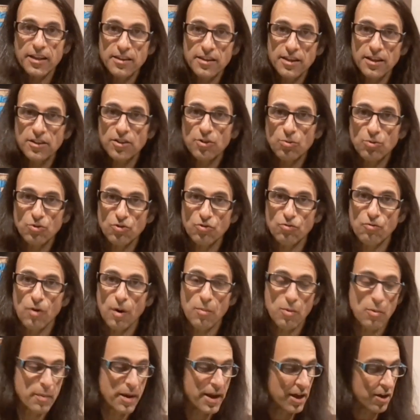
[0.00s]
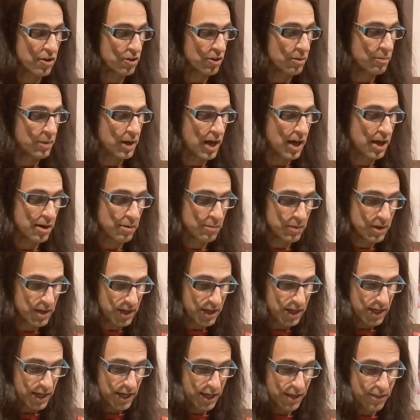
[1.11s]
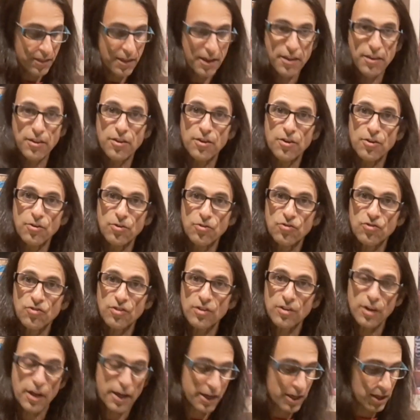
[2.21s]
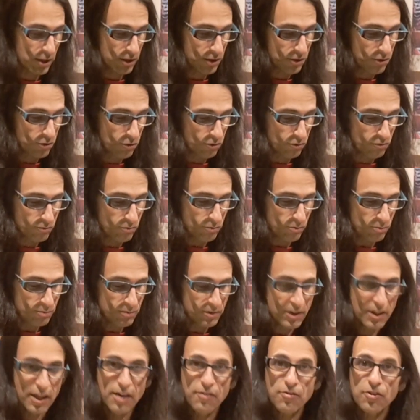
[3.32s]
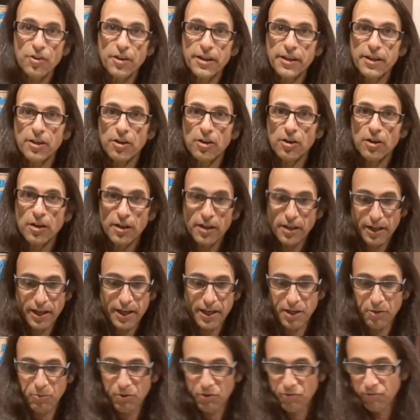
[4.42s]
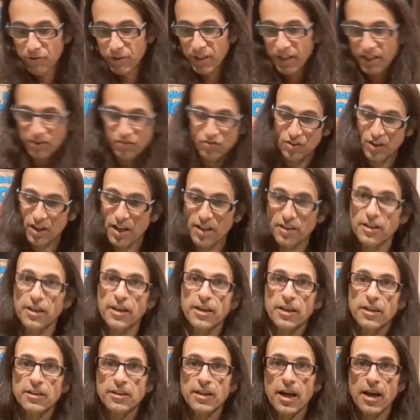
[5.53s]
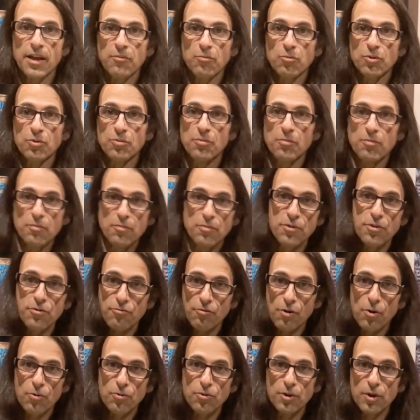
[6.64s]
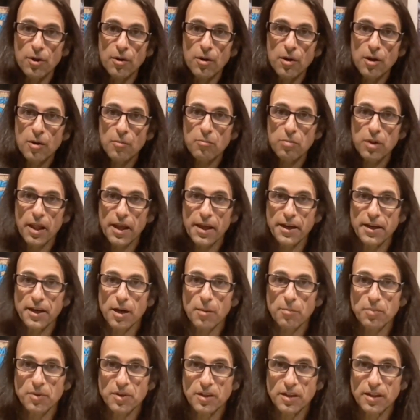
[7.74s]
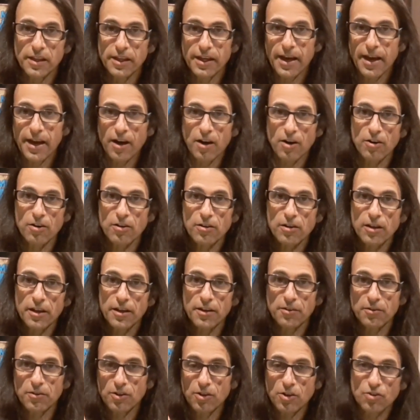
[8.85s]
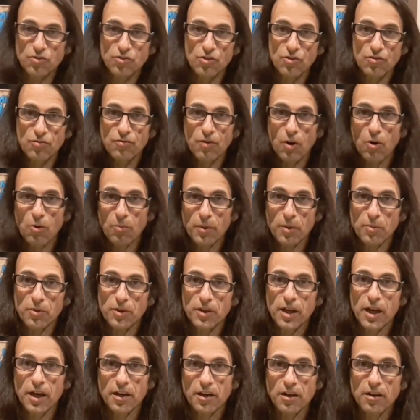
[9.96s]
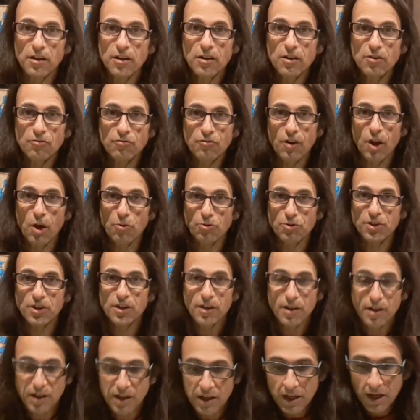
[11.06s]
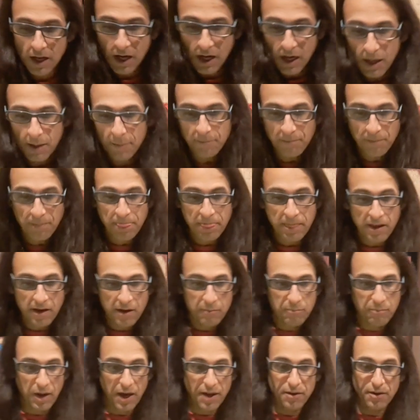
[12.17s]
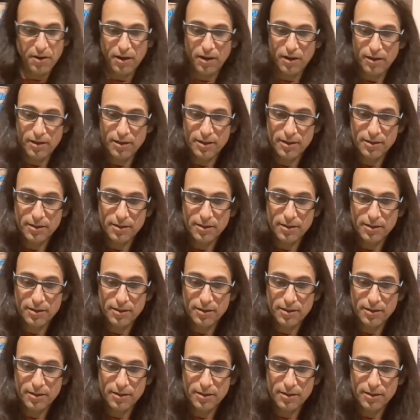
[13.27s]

I think there was a rubber band on the bottom, and then there's like a little lever here, and it would release, and I think that would throw the plane up into the air, and because it's foam, it would kind of float. But